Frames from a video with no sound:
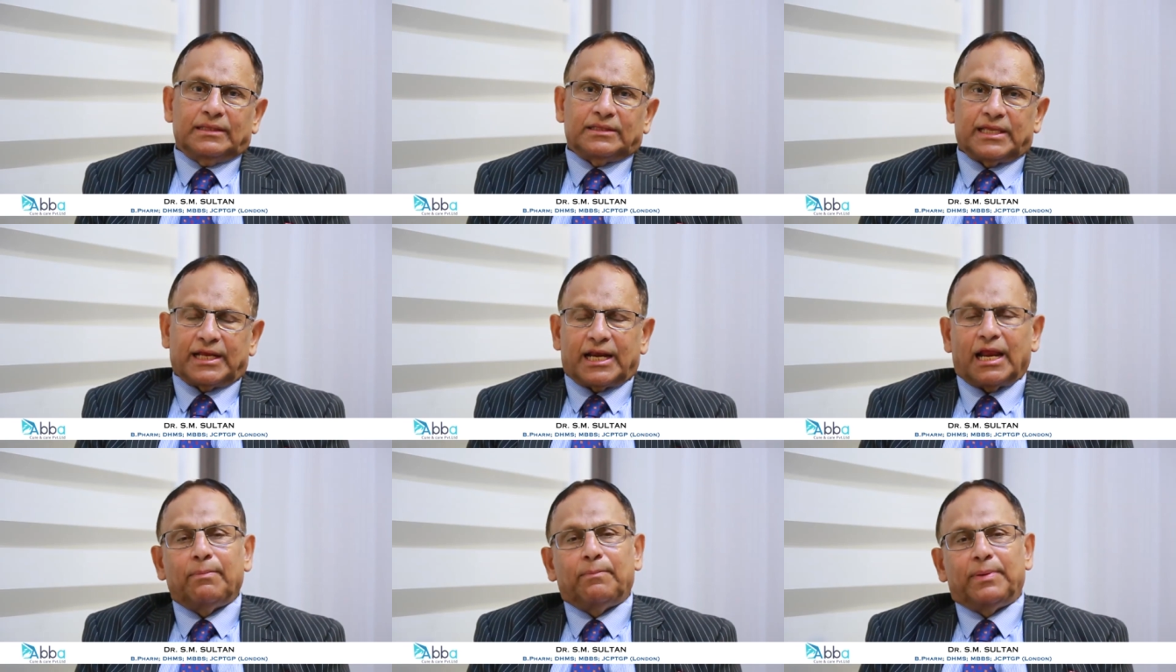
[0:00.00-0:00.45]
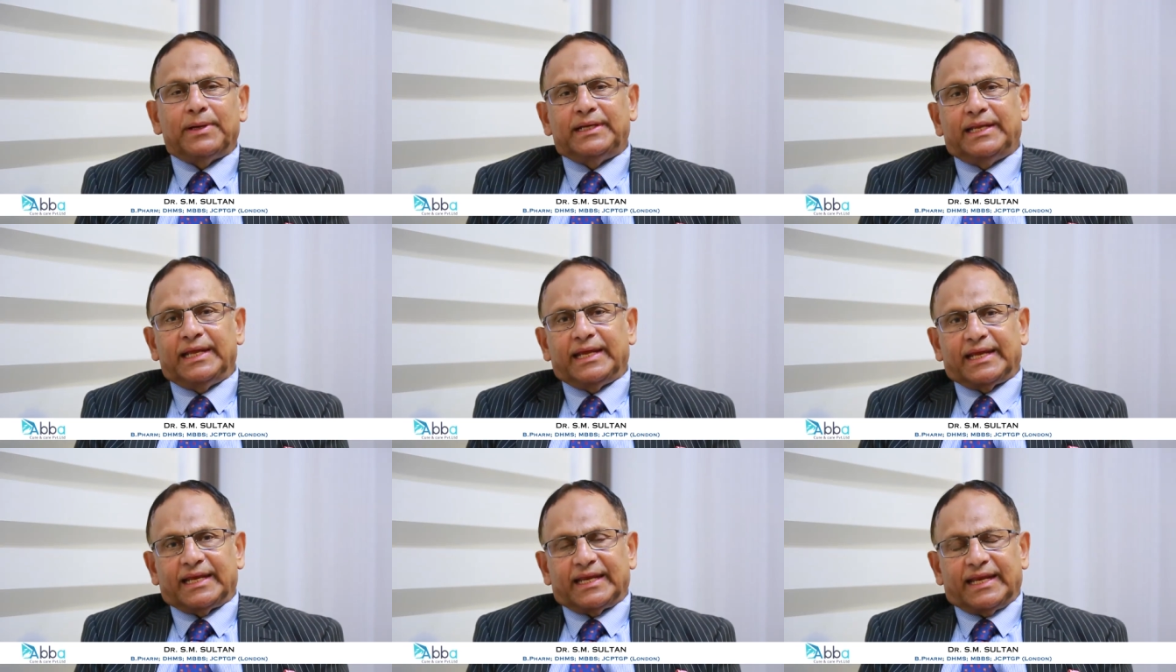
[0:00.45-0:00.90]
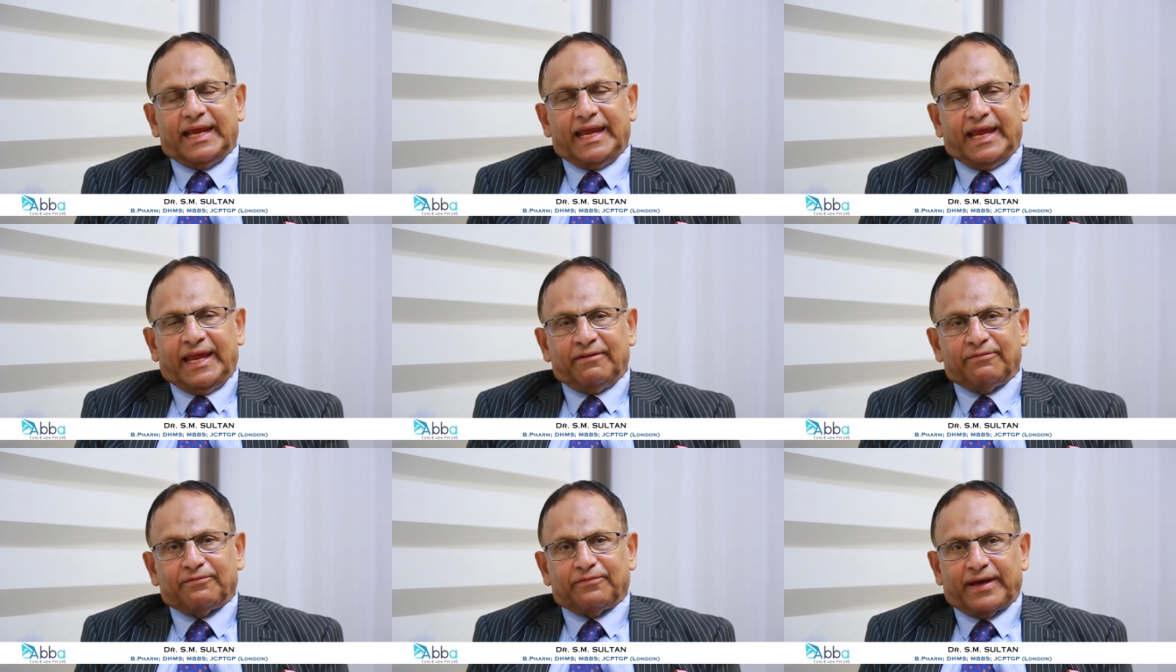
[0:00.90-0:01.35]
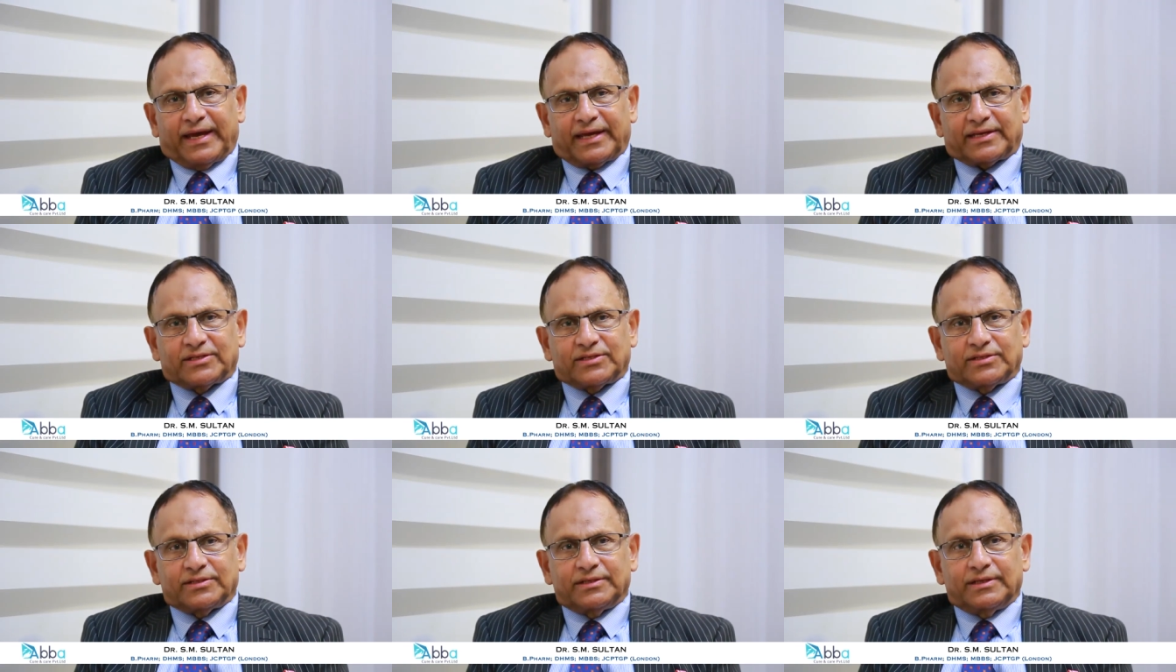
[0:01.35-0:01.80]
therapeutic
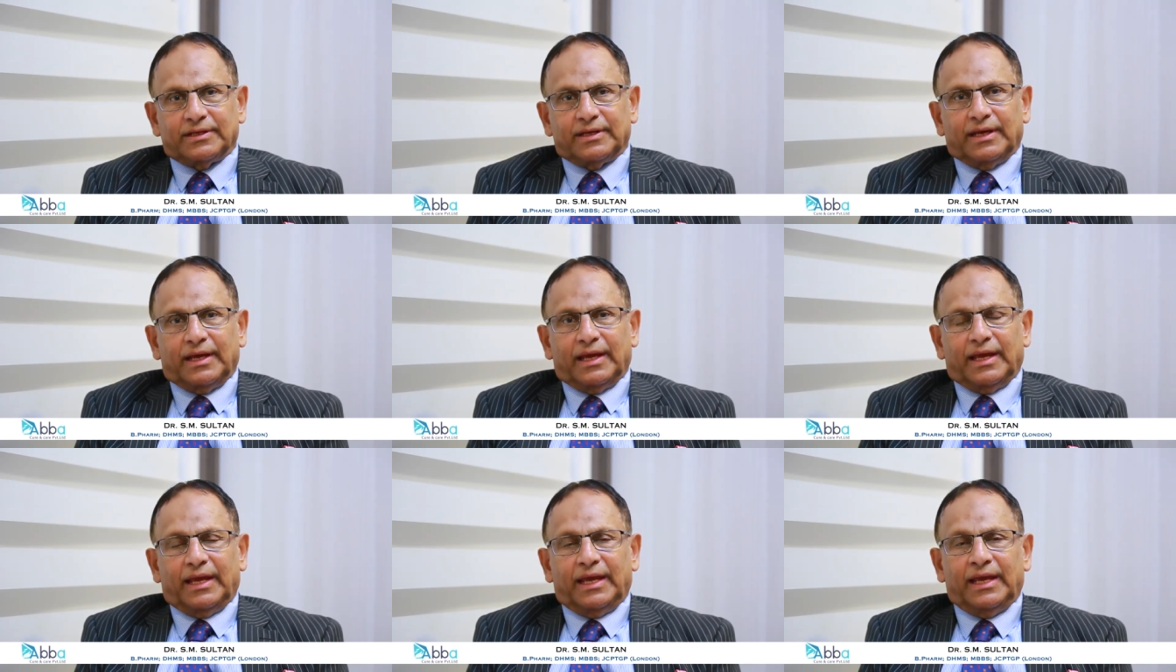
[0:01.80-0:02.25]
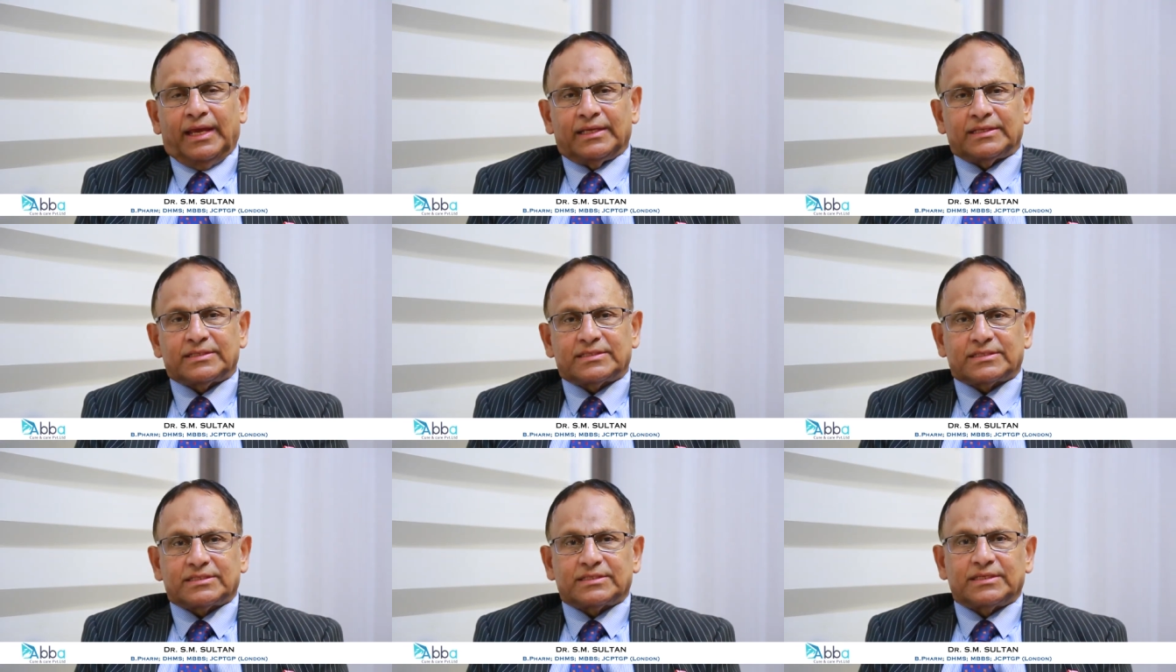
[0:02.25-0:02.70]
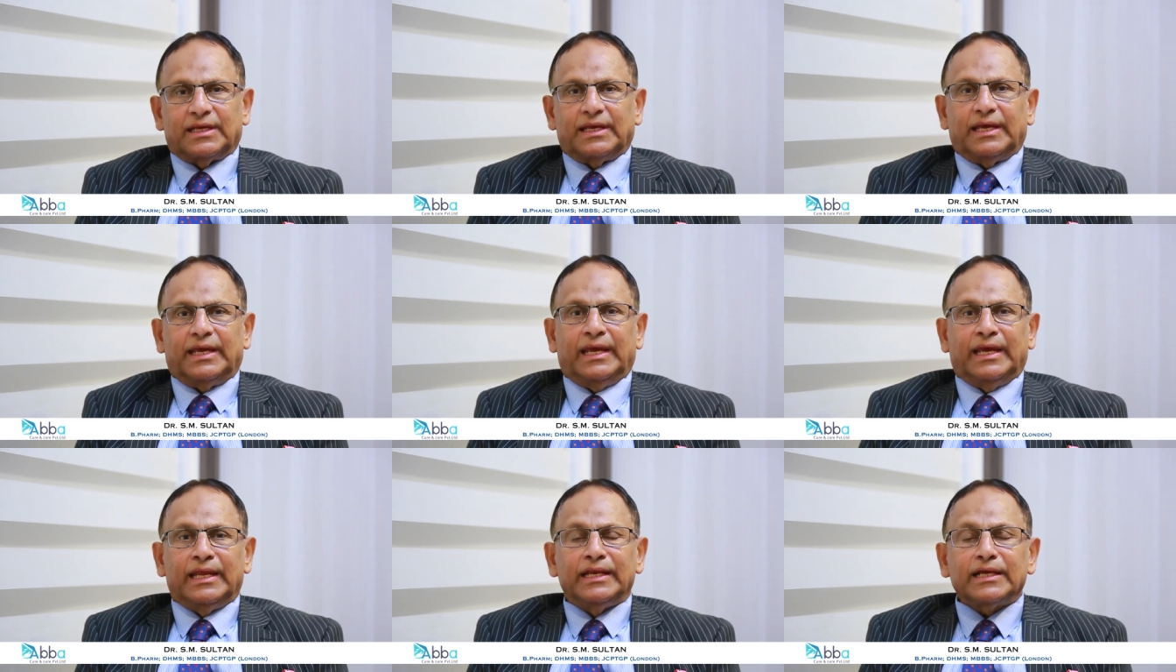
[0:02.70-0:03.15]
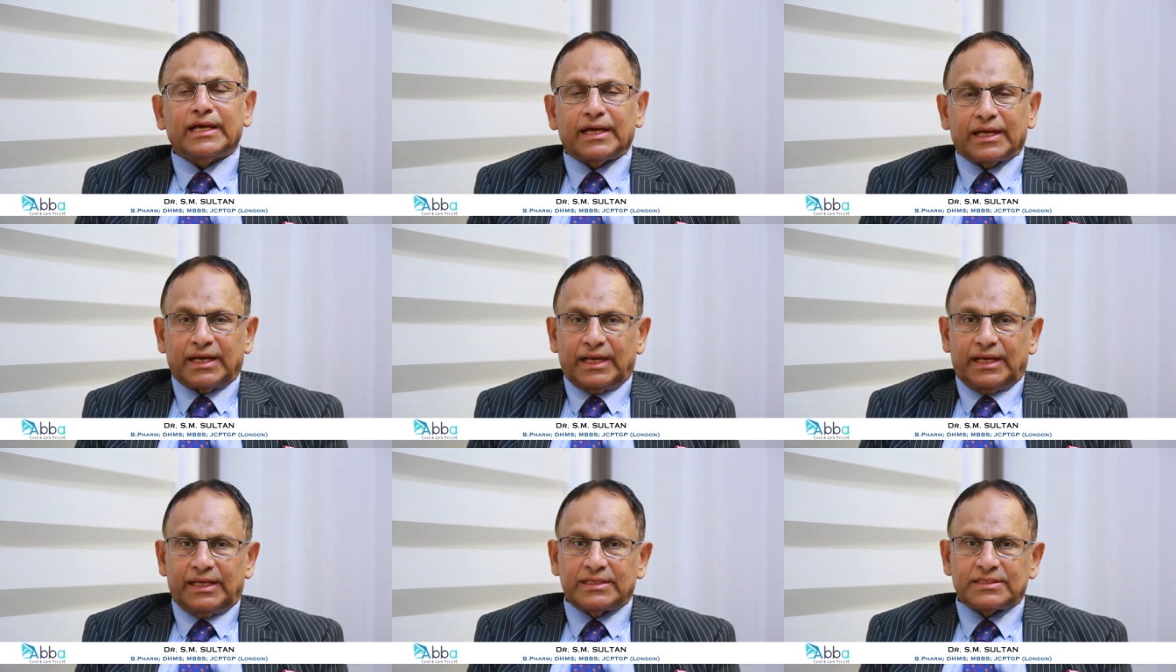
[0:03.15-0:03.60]
effect is
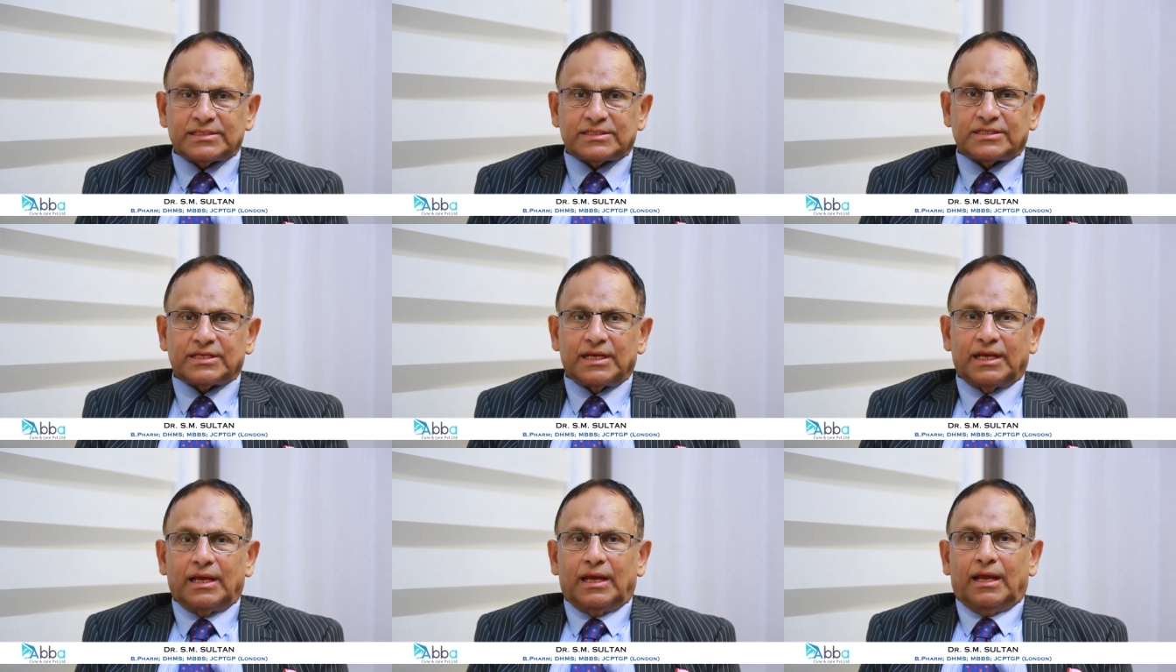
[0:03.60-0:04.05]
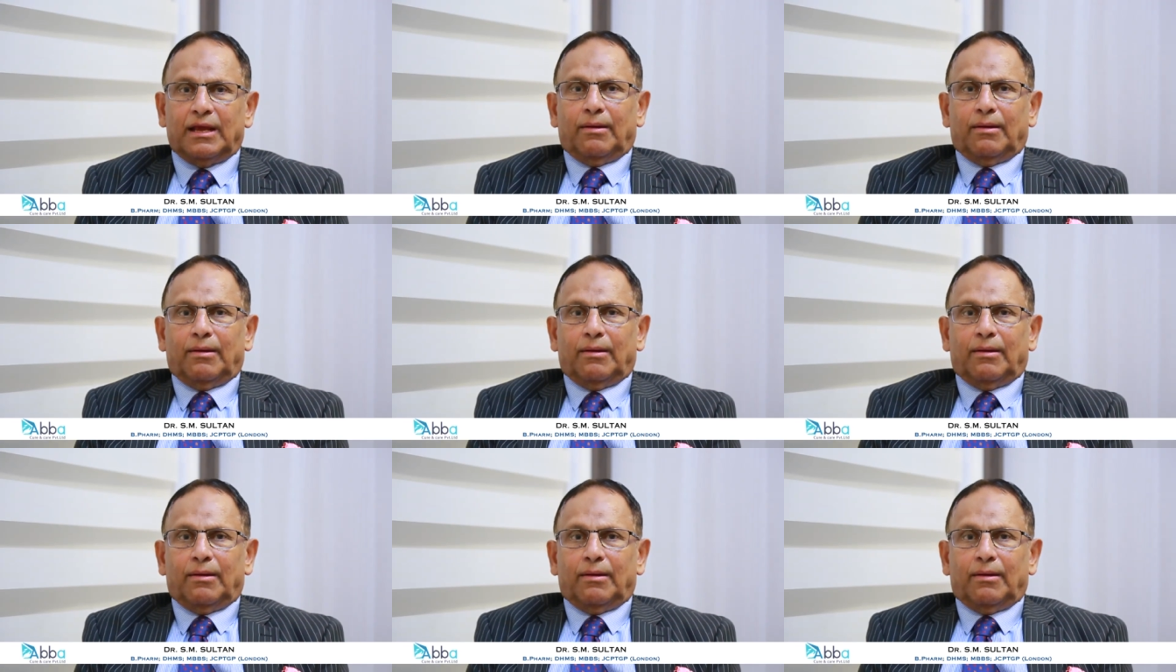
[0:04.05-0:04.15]
increased